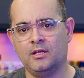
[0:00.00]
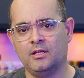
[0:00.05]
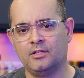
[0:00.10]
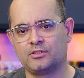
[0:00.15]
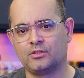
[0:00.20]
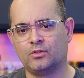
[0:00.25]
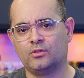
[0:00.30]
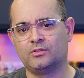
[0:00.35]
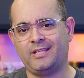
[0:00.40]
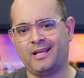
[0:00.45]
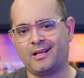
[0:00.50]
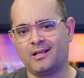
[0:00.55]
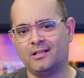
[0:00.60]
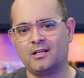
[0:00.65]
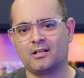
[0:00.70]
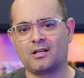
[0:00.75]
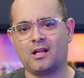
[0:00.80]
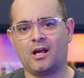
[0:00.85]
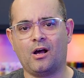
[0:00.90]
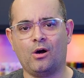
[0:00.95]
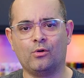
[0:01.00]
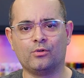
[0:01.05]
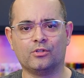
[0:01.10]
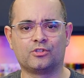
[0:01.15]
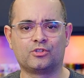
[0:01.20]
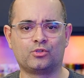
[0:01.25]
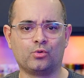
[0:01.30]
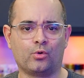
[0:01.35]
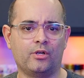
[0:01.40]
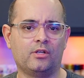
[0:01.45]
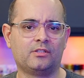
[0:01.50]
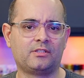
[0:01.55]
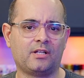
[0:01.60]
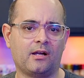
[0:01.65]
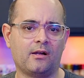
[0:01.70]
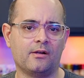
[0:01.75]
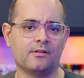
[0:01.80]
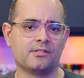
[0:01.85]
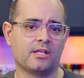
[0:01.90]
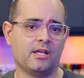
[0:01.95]
So take a look at how to store your
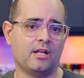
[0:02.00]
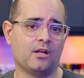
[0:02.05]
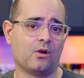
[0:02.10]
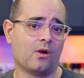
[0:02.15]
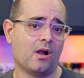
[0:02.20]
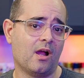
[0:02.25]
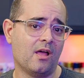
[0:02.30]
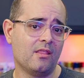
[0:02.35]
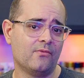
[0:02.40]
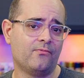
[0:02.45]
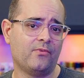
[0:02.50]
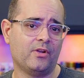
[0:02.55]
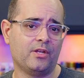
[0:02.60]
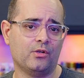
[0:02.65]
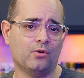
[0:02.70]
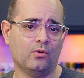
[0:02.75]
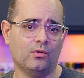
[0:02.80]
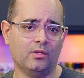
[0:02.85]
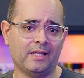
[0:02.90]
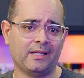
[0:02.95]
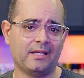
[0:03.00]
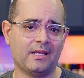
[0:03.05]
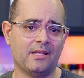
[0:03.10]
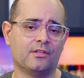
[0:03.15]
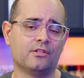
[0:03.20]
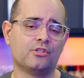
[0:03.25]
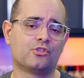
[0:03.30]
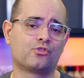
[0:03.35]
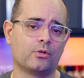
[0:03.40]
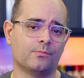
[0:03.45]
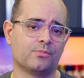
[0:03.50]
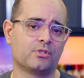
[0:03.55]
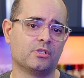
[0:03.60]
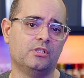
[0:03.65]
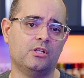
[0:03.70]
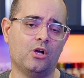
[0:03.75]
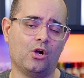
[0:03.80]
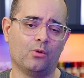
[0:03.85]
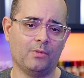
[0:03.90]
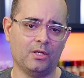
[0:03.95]
tires in our other video linked in the description
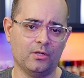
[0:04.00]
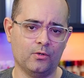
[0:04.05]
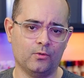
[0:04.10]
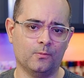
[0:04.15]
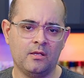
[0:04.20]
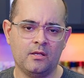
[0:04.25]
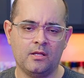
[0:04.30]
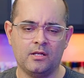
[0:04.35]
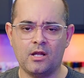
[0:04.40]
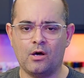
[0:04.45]
down below.